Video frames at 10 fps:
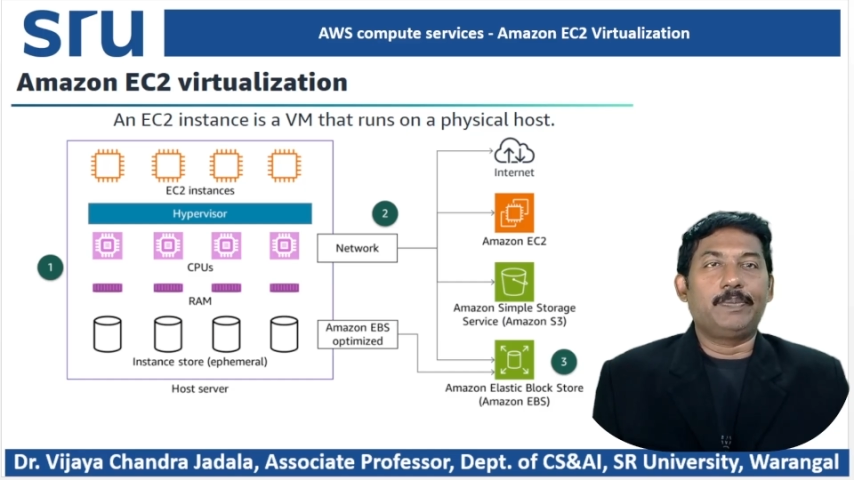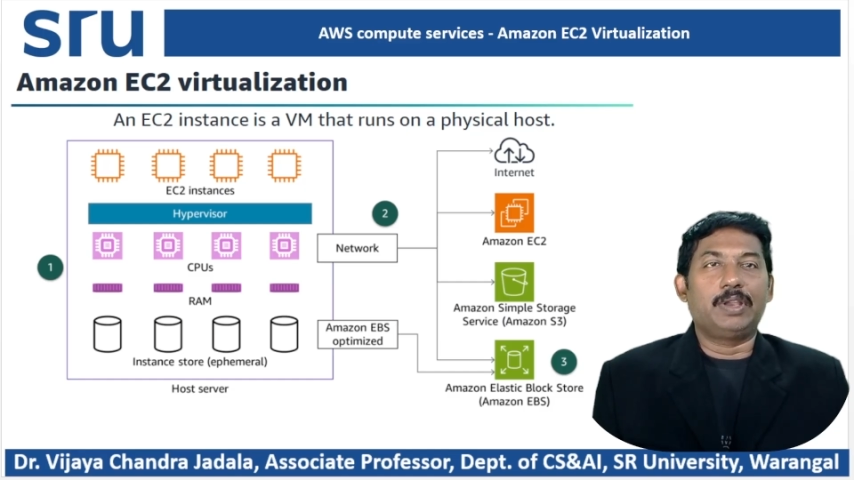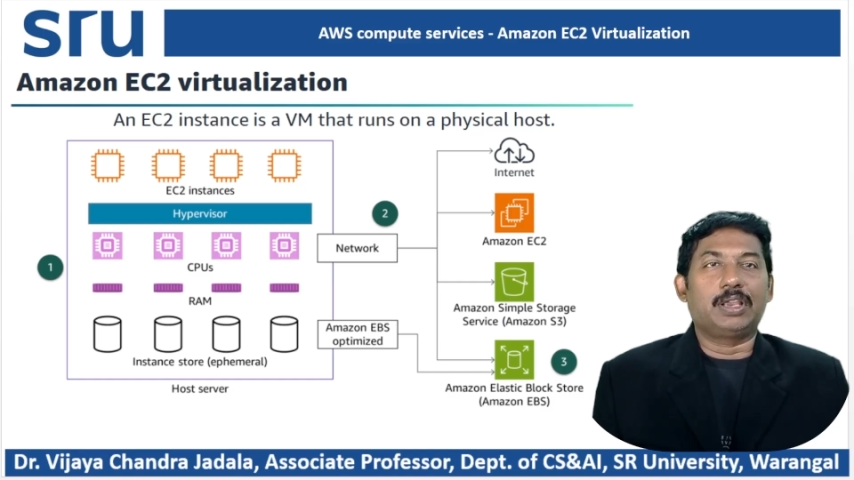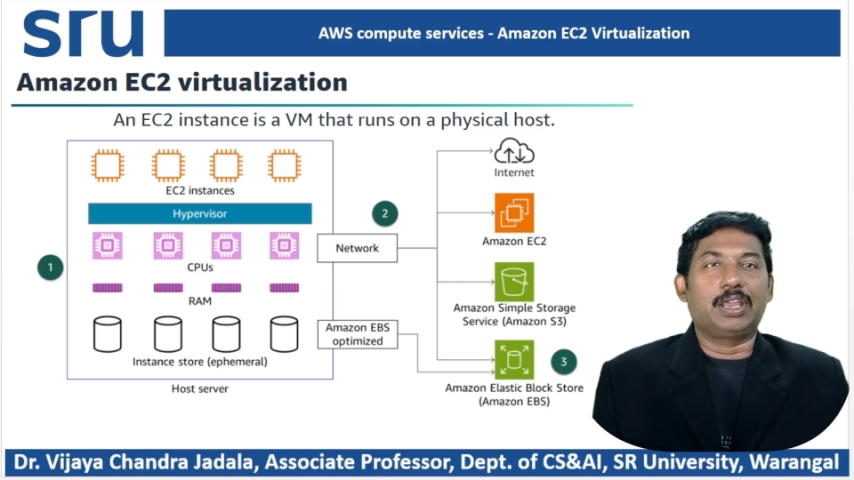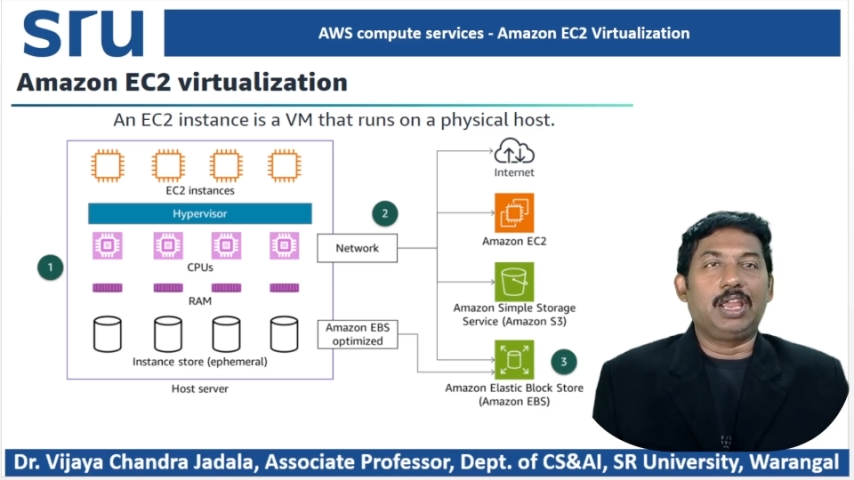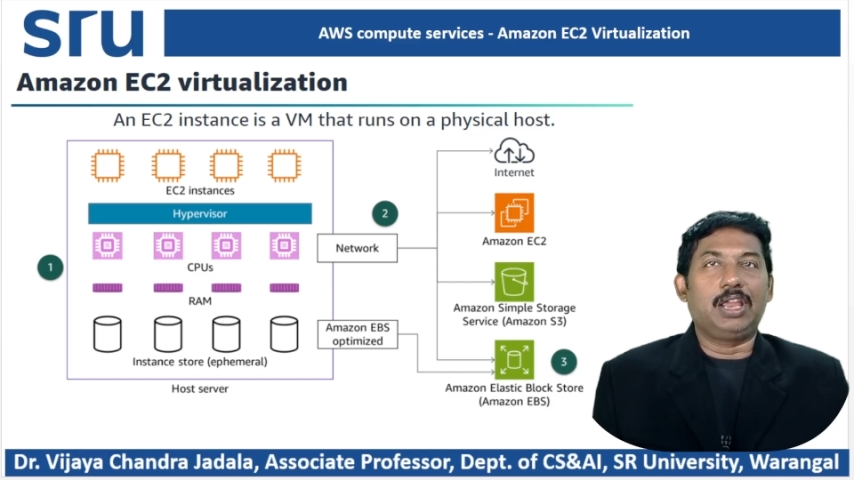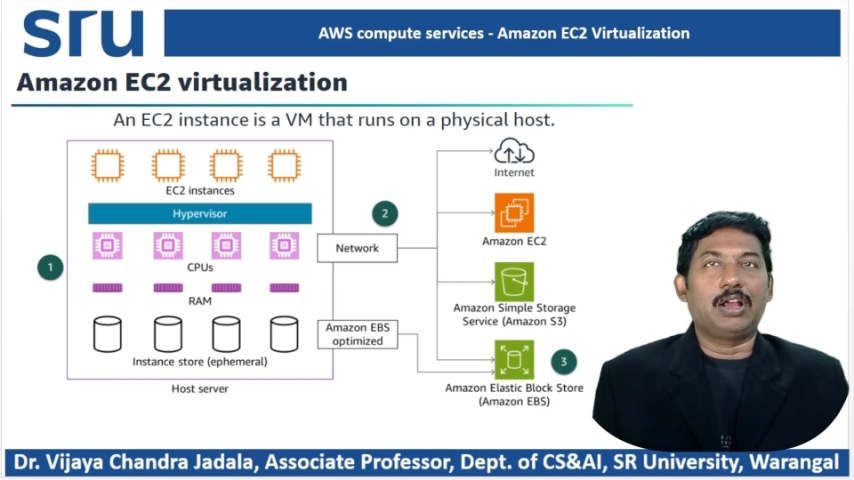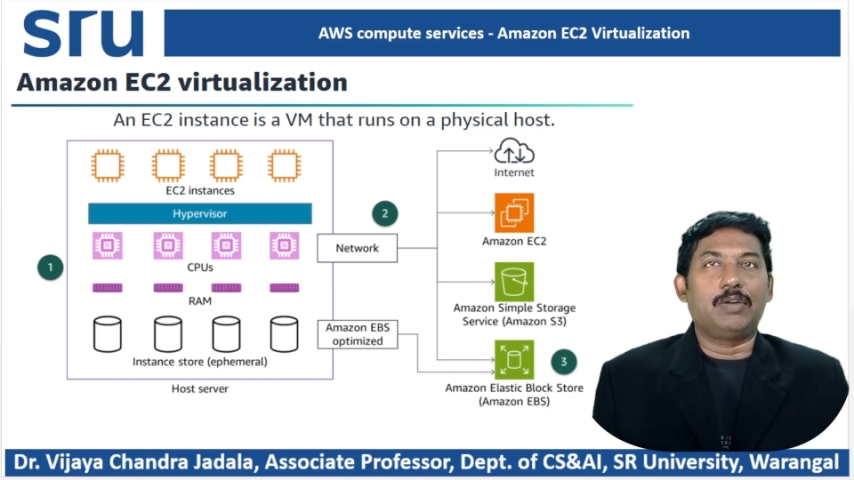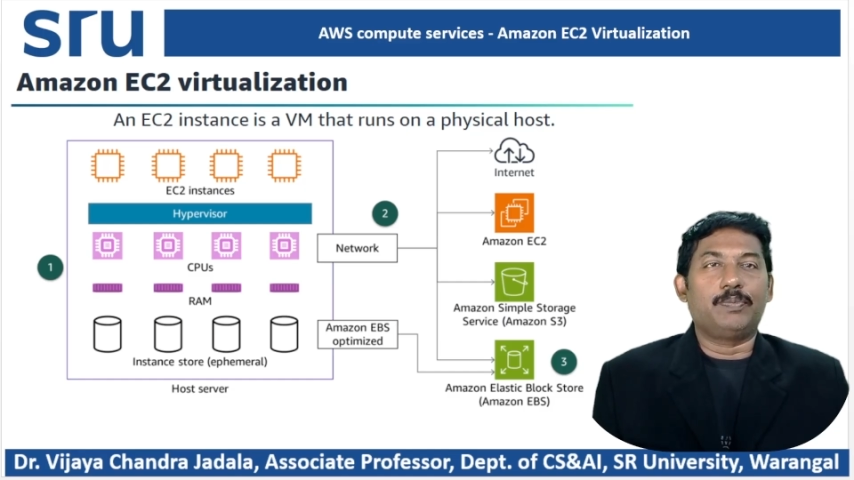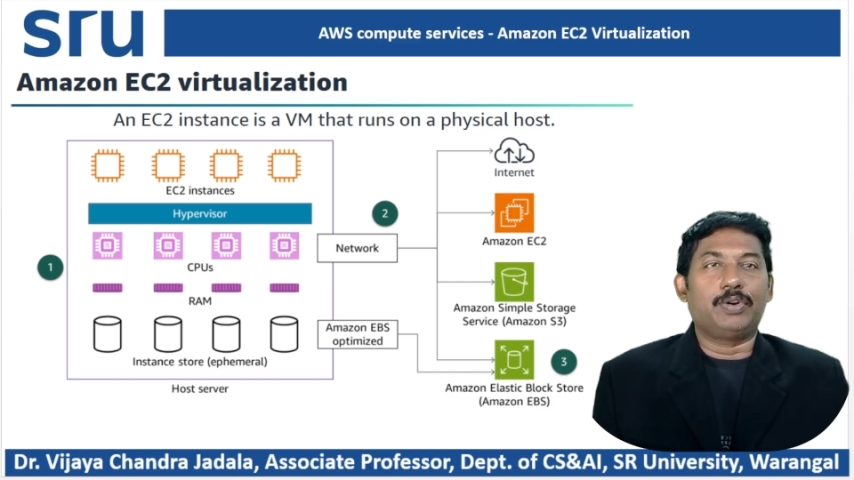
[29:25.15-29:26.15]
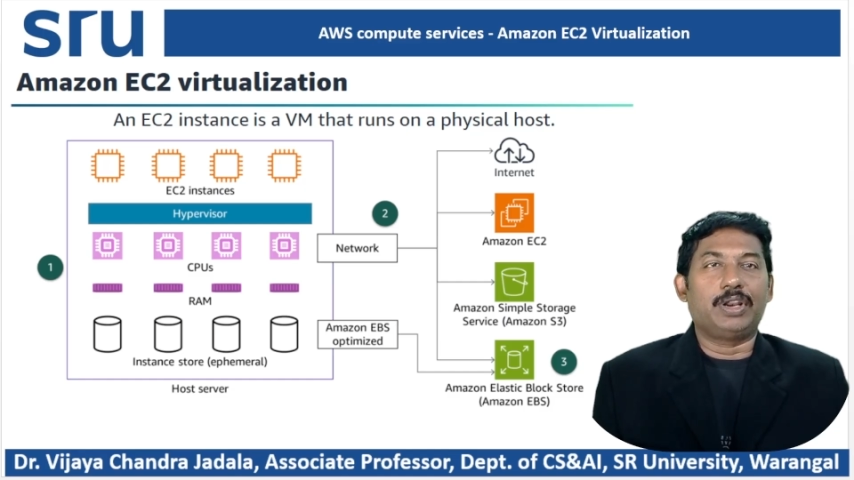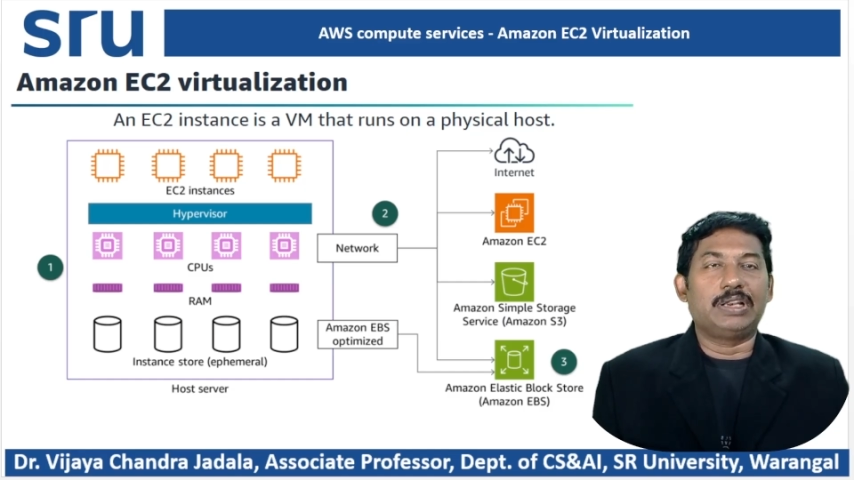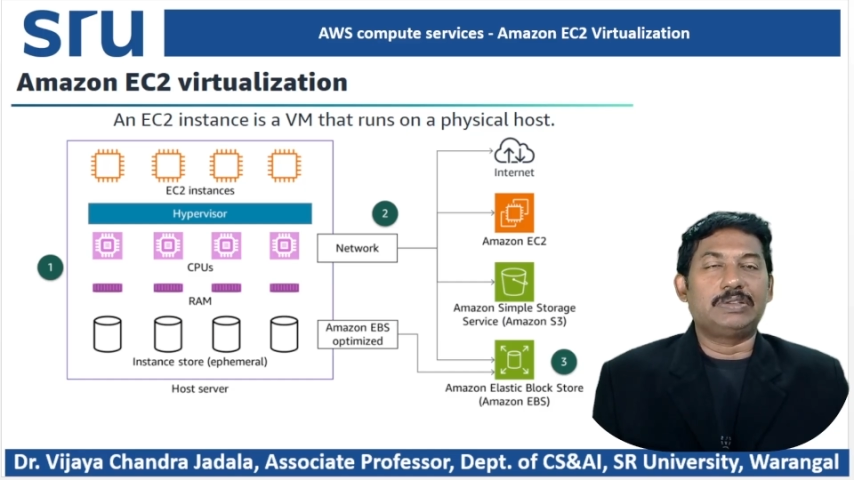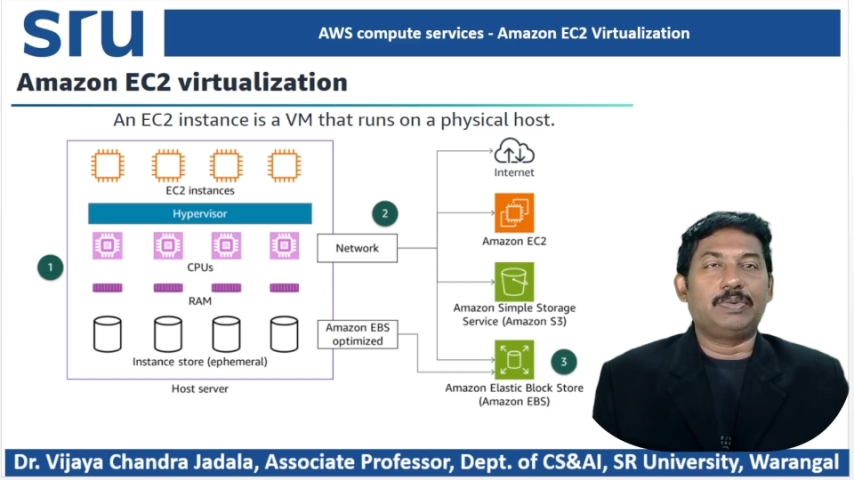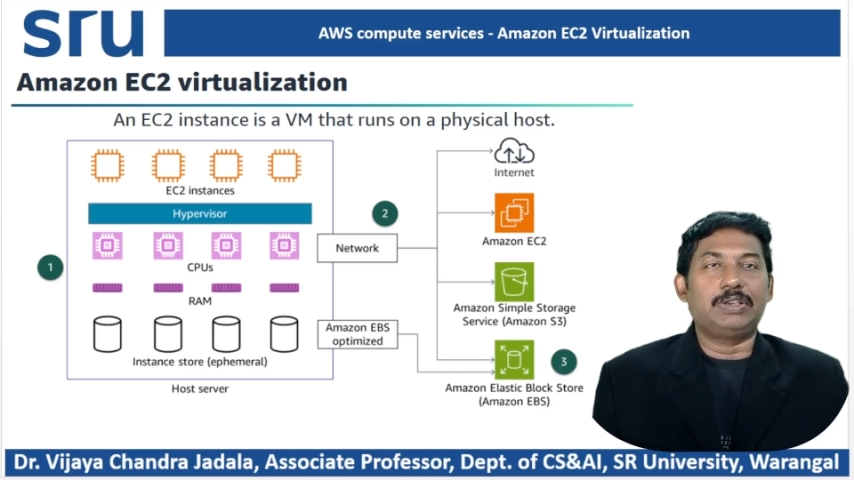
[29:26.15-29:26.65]
the key
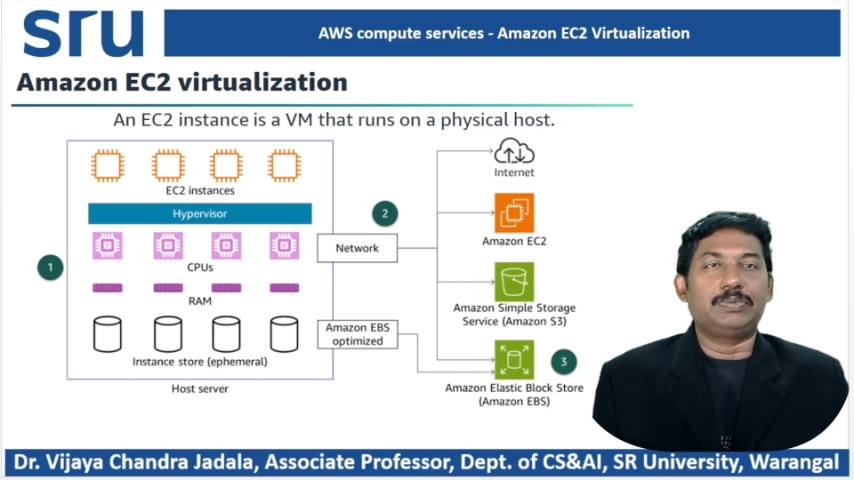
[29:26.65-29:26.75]
components which